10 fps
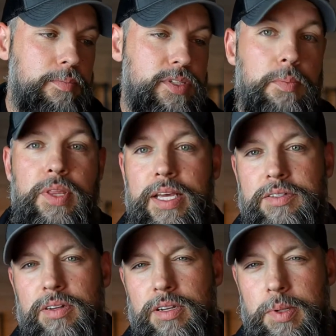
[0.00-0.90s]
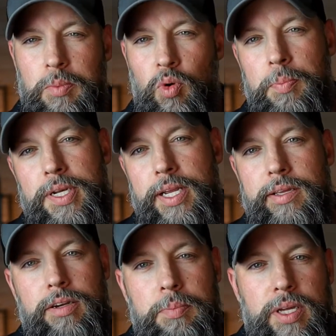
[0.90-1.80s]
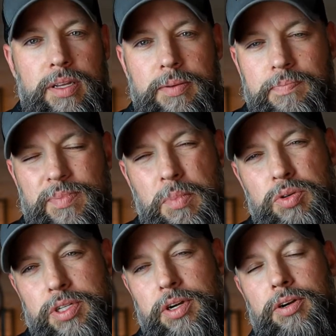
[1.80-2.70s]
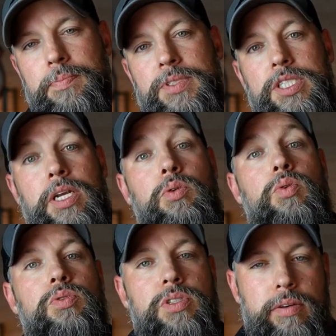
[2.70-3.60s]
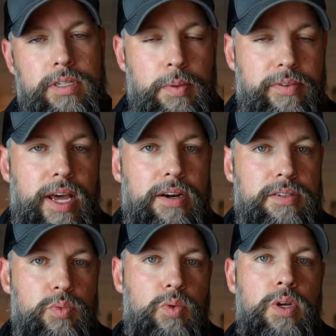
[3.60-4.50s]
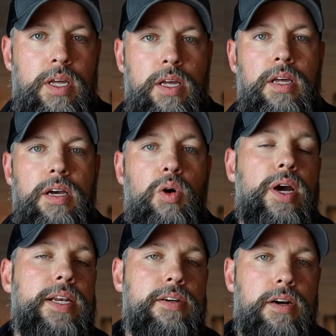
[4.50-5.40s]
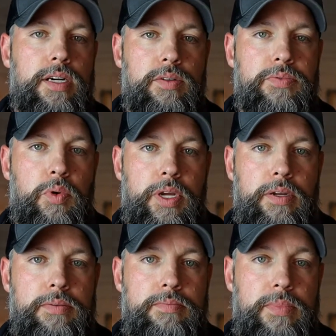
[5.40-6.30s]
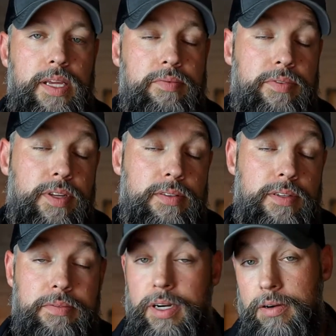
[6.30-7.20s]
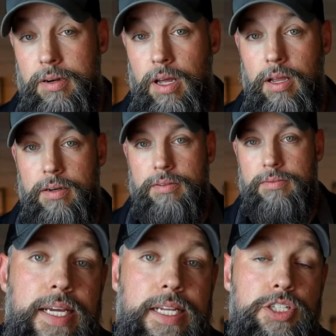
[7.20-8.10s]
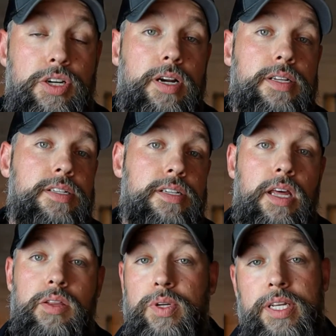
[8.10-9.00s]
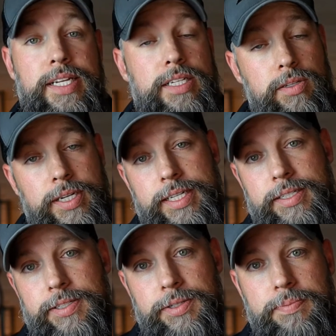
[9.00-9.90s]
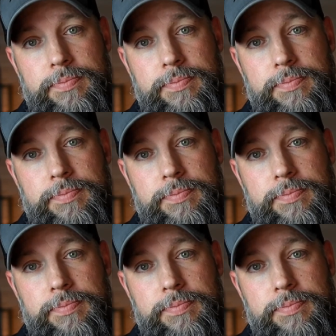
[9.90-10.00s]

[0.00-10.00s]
some things are a little bit more particular, but most of your general service providers will go ahead and turn it on for you, even if you live there or not. Insurance is another one you need to look into.